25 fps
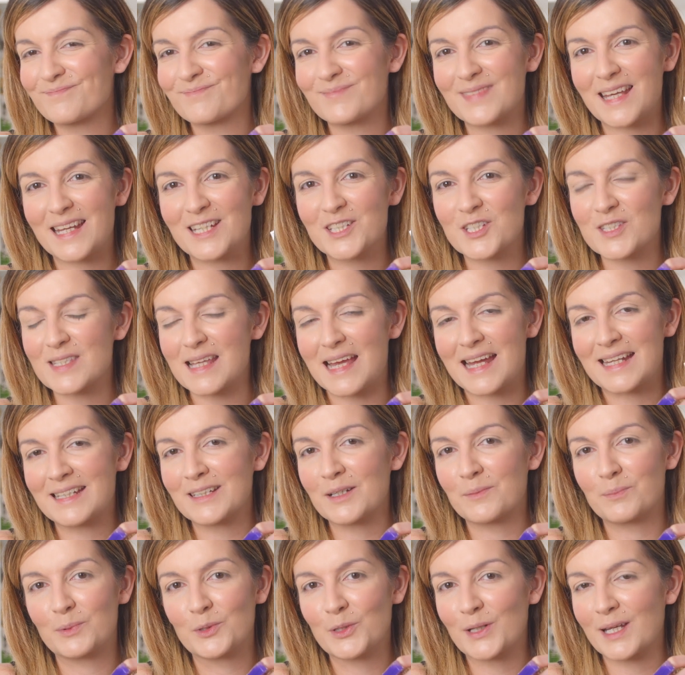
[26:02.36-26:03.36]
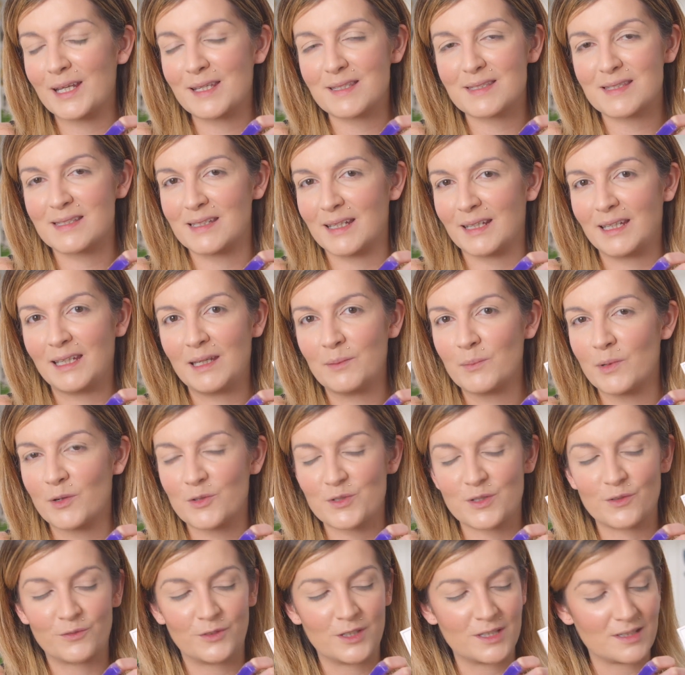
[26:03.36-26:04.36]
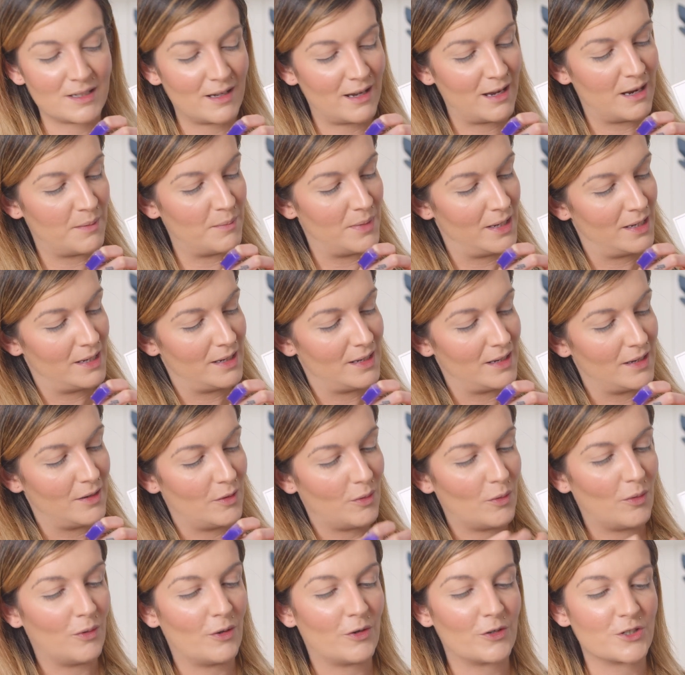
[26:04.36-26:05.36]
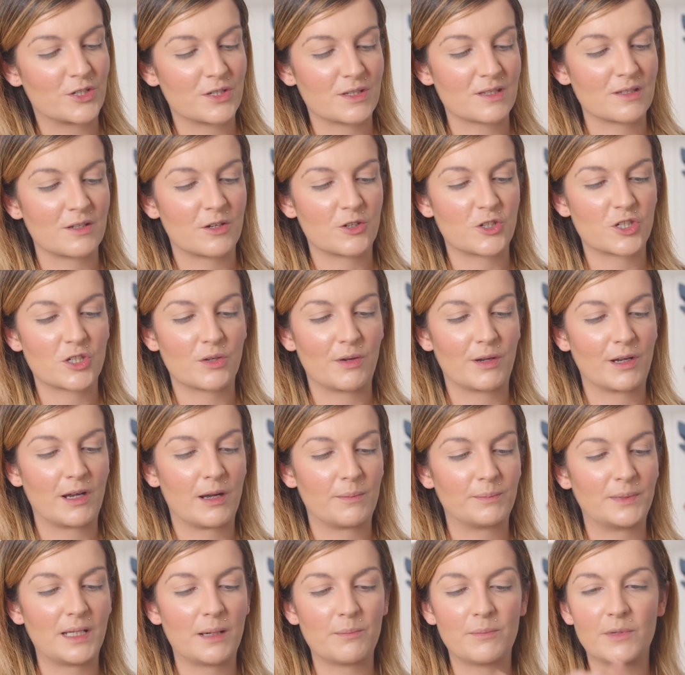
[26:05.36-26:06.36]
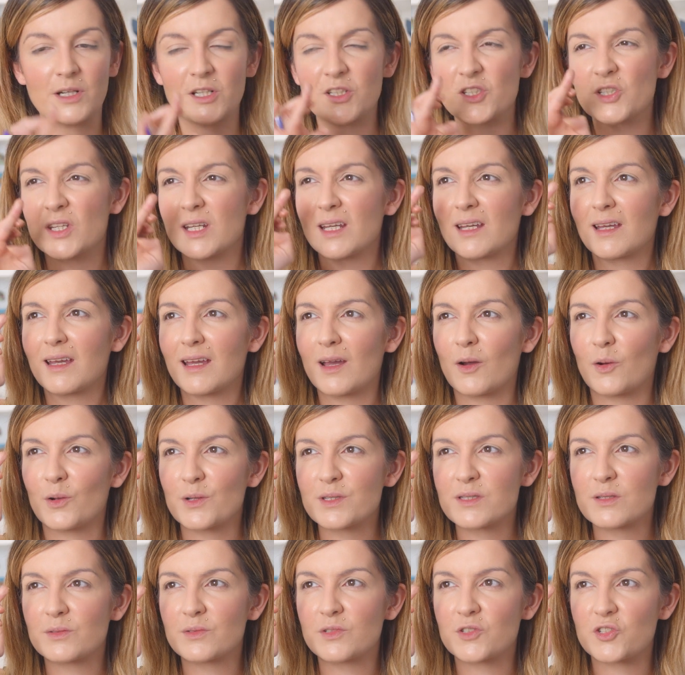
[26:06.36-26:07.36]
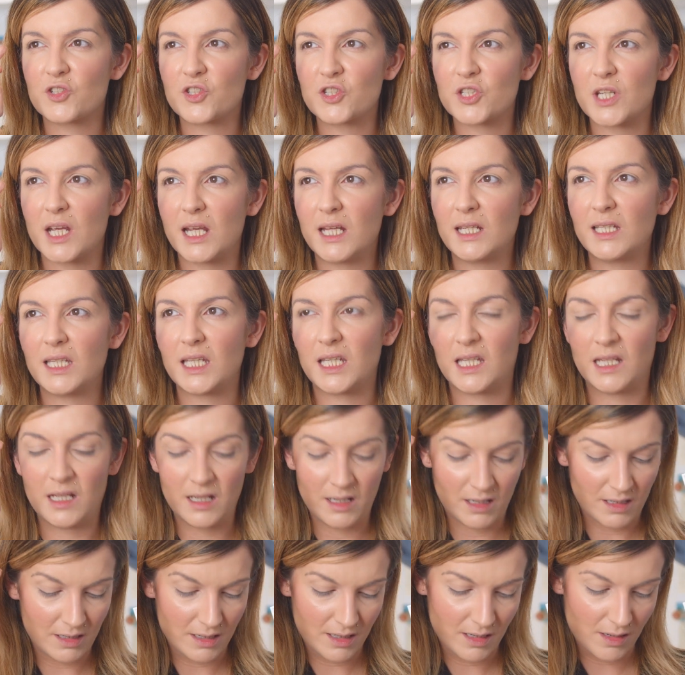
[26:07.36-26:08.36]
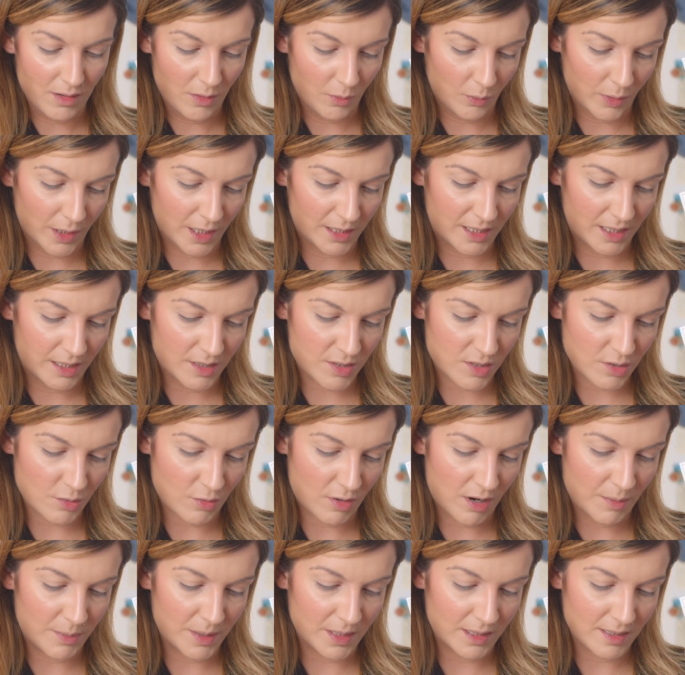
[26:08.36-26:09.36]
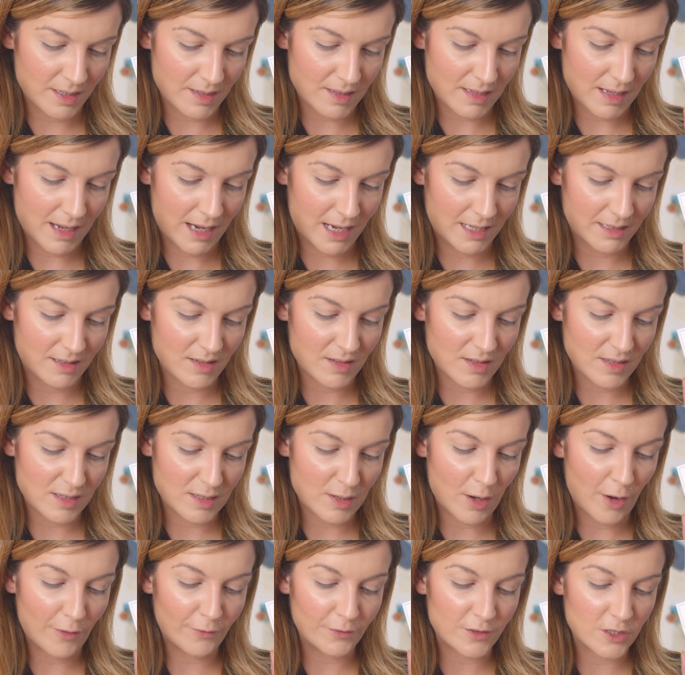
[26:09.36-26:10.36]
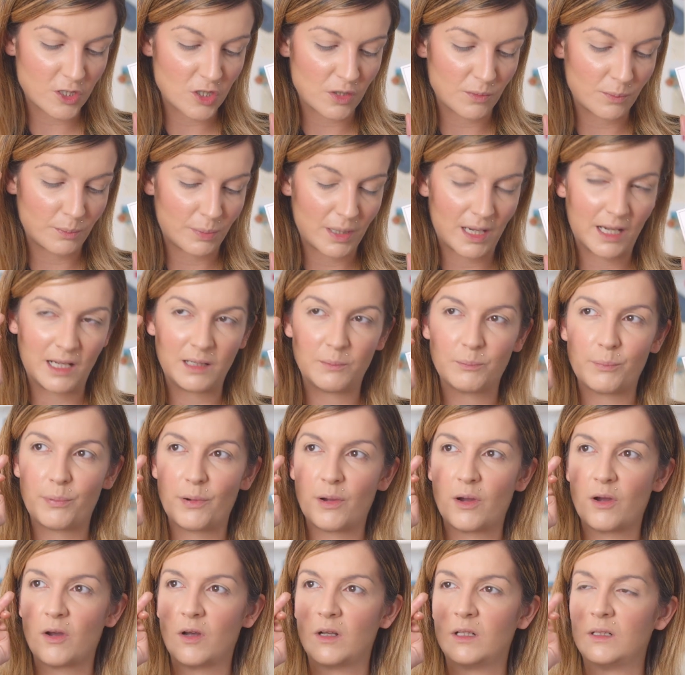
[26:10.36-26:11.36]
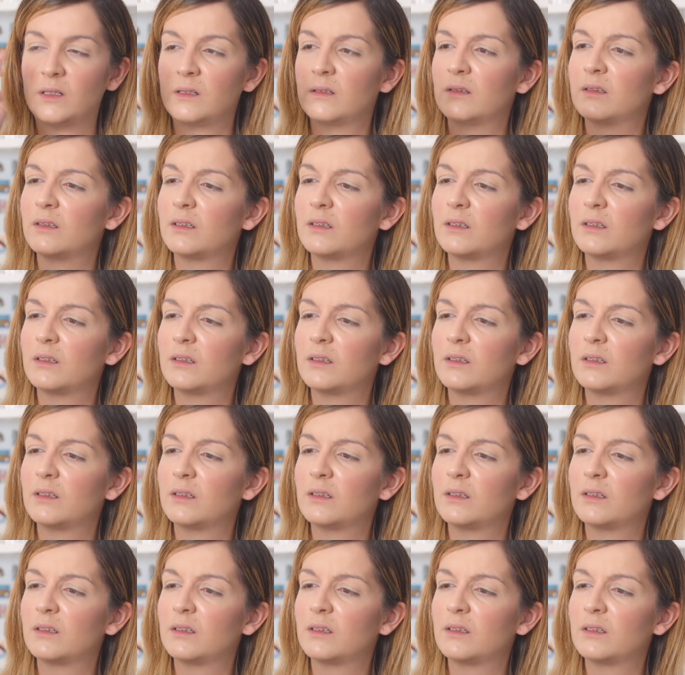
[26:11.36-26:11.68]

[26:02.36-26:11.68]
they just end up looking sticky most of the time or just not showing up that much. Also the shade here, what are they describing this as? Soft Champagne Pearl.